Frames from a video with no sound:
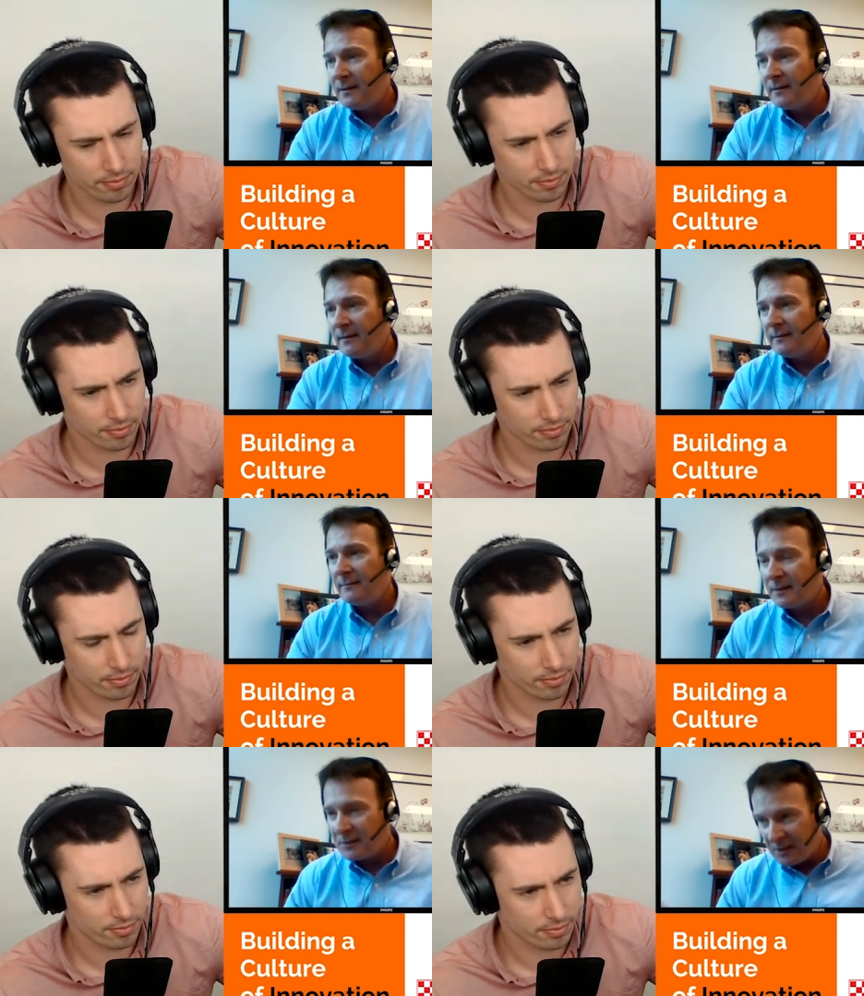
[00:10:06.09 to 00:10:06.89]
Speaker 1: this
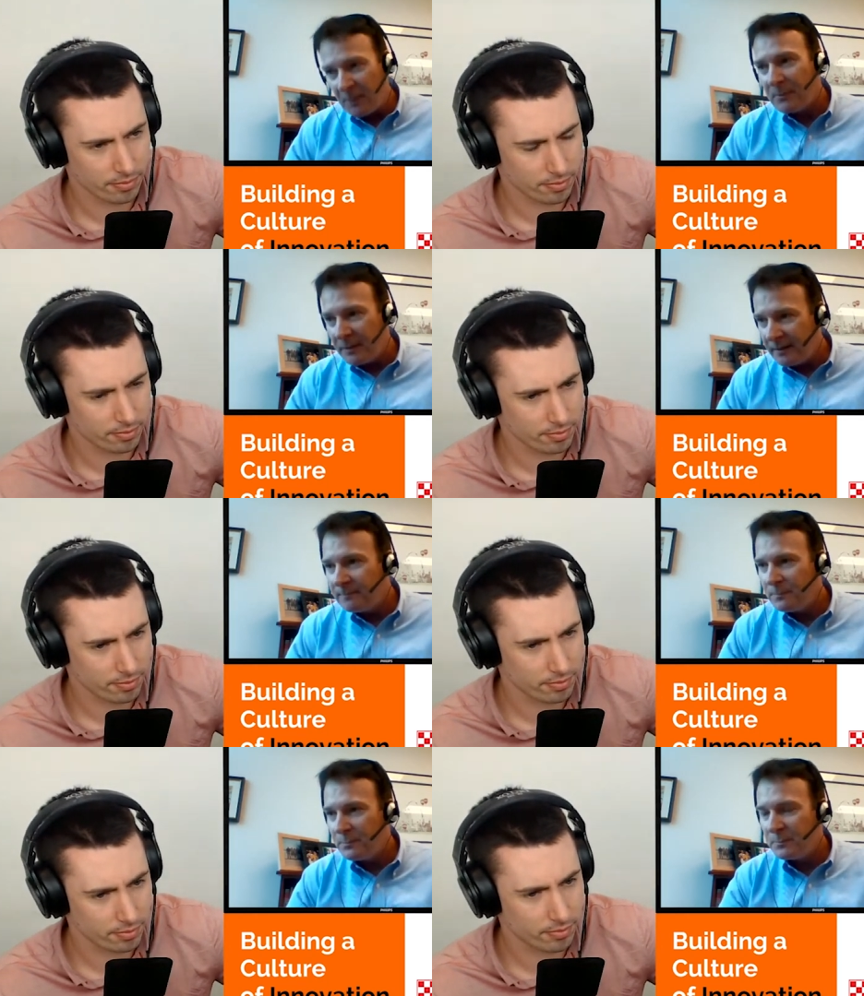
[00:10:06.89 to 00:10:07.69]
company,
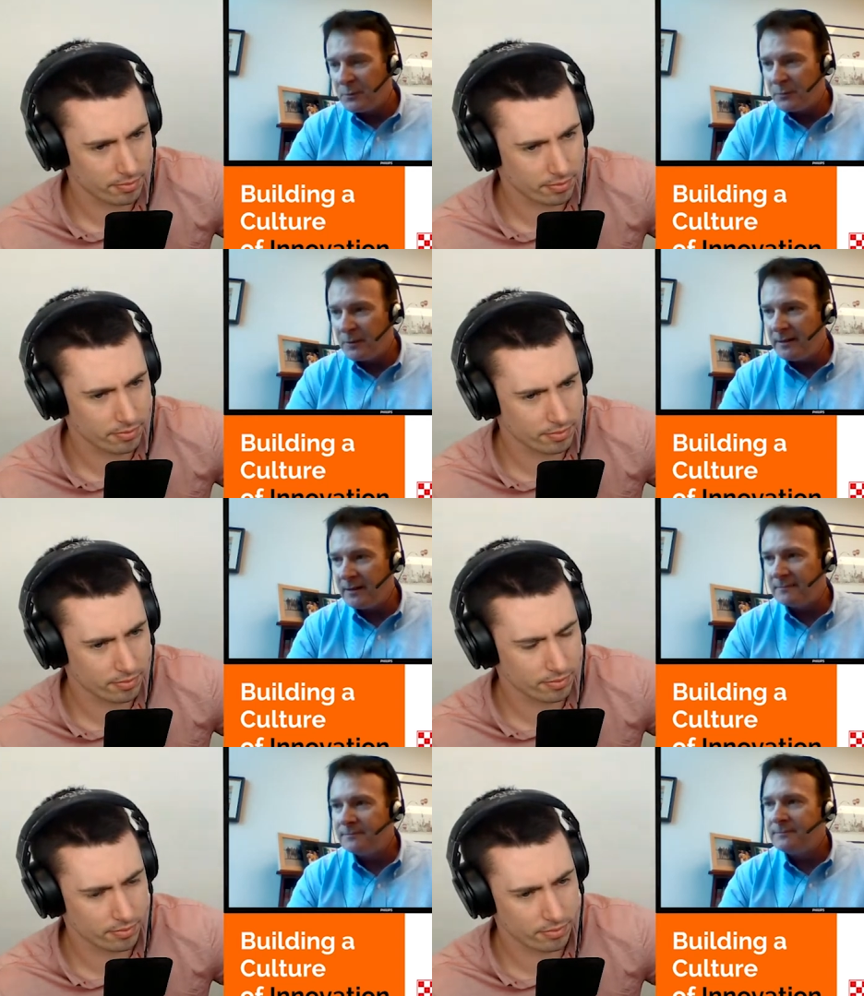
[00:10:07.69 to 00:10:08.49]
Purina,
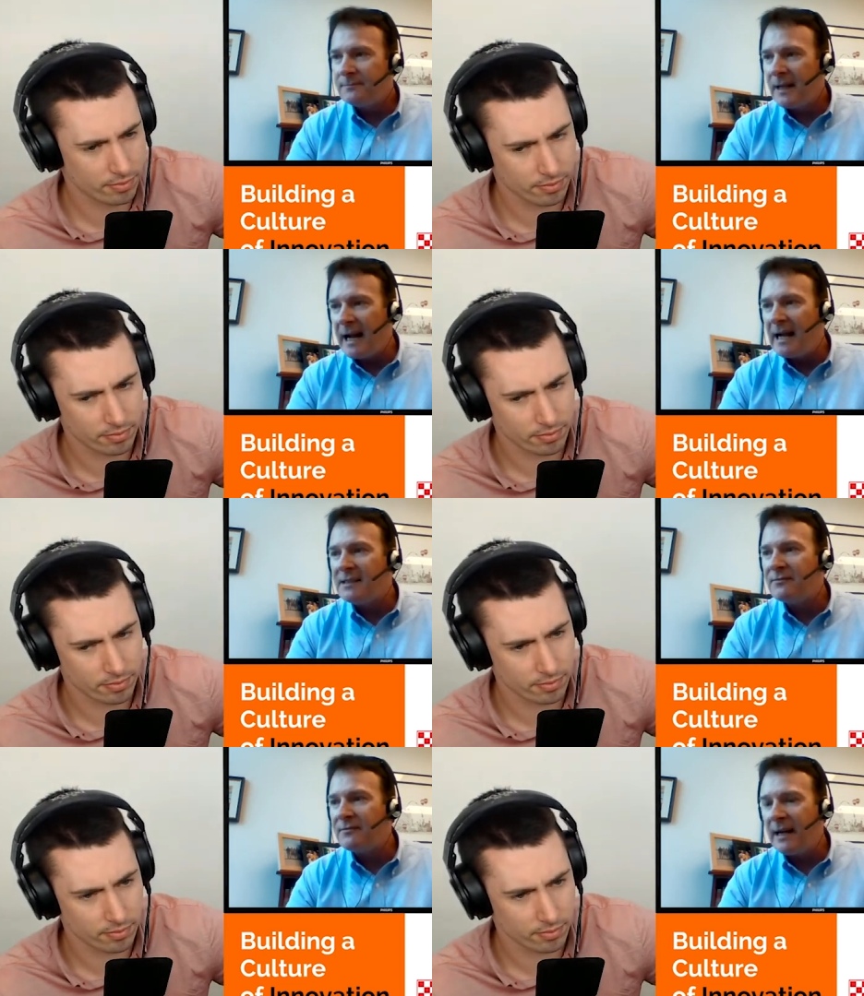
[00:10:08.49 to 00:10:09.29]
as
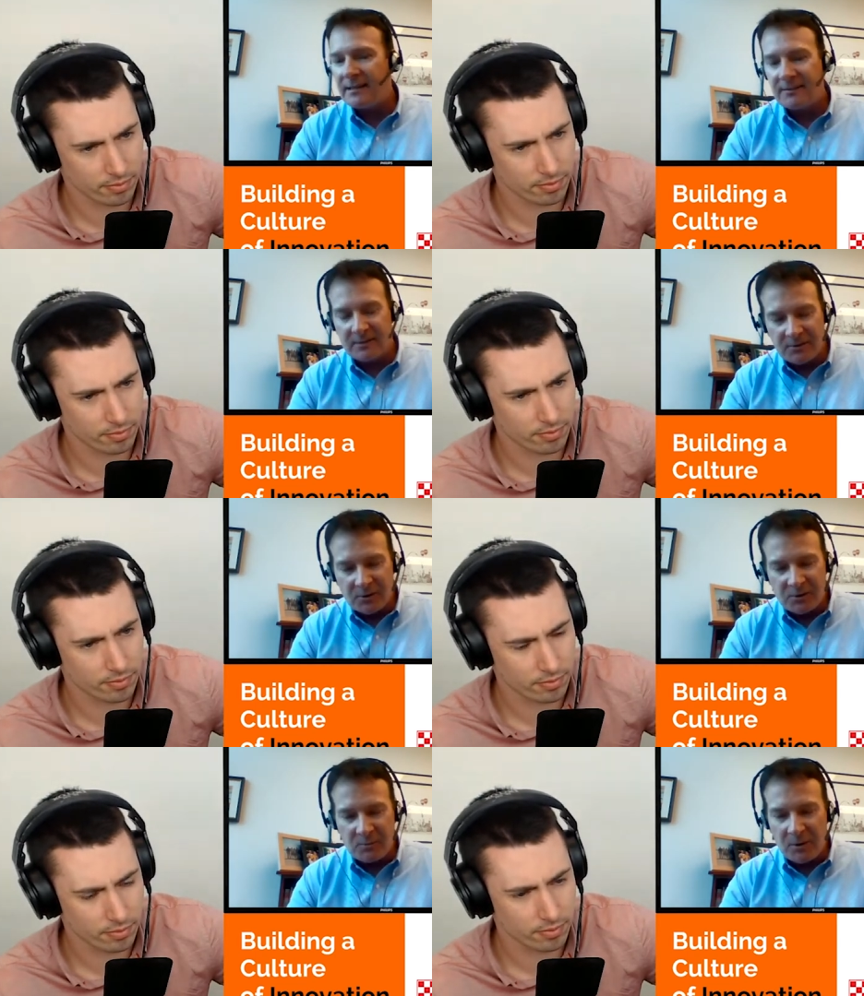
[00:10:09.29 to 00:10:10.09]
fast as our small
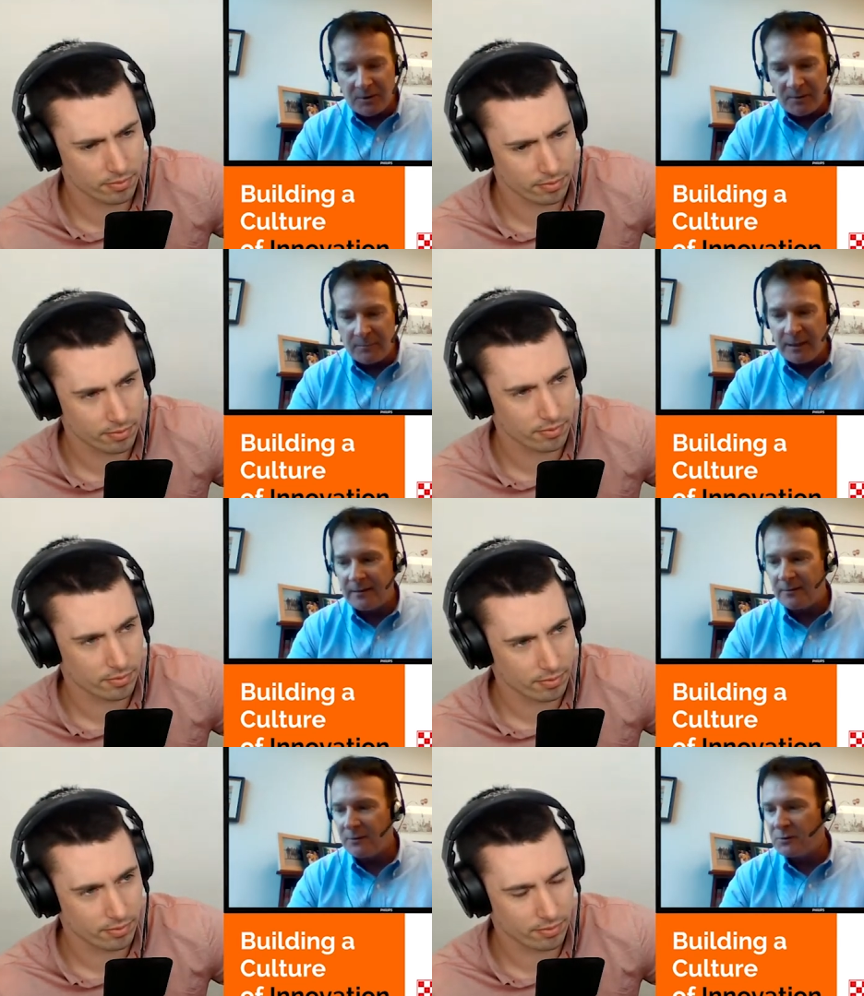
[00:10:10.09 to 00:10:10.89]

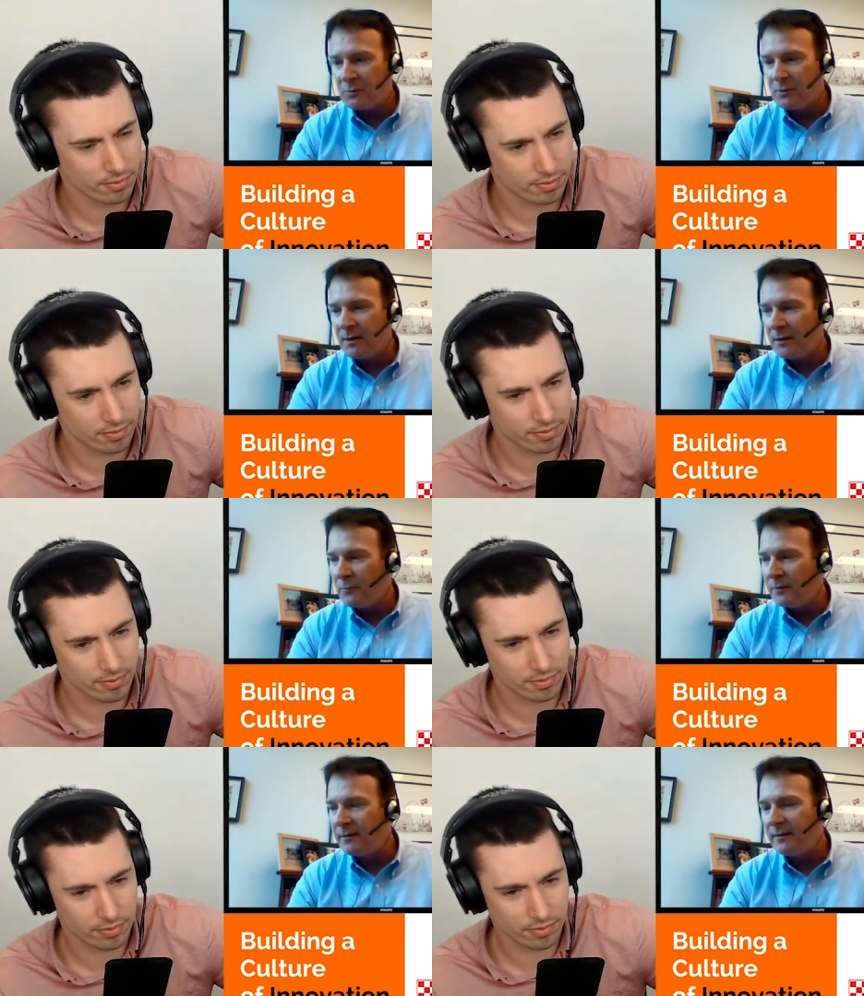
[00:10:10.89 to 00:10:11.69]
competitors uh, within a
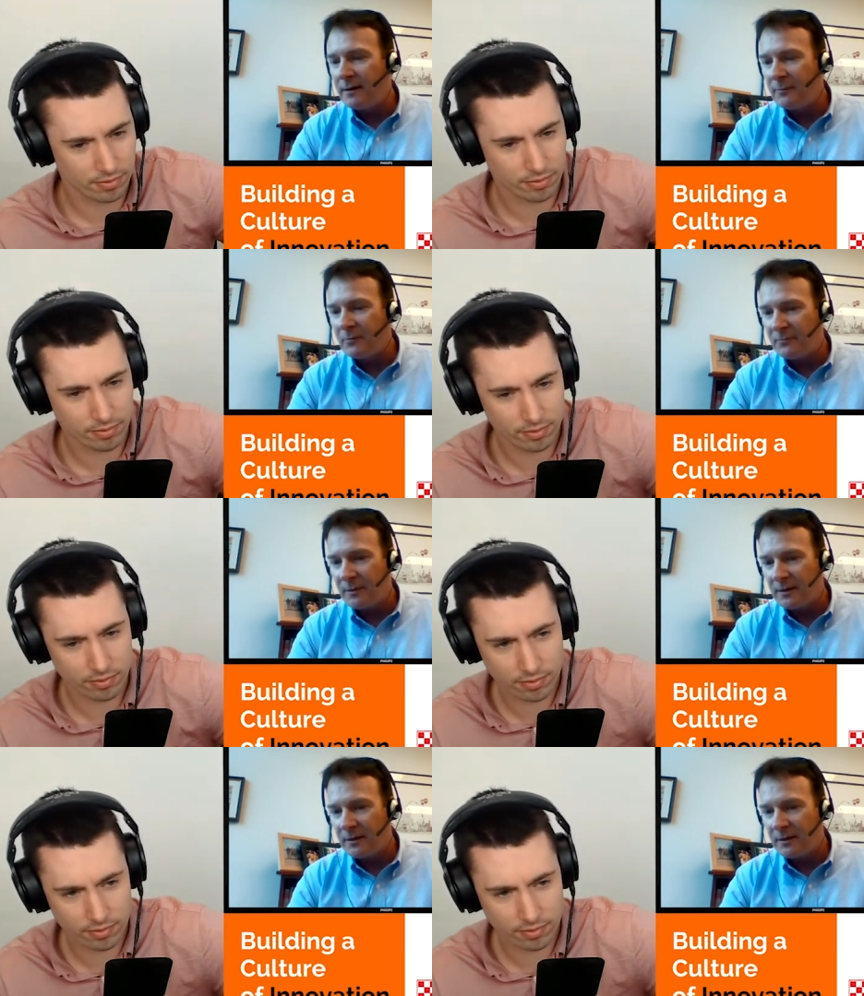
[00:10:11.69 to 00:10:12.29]
number of months.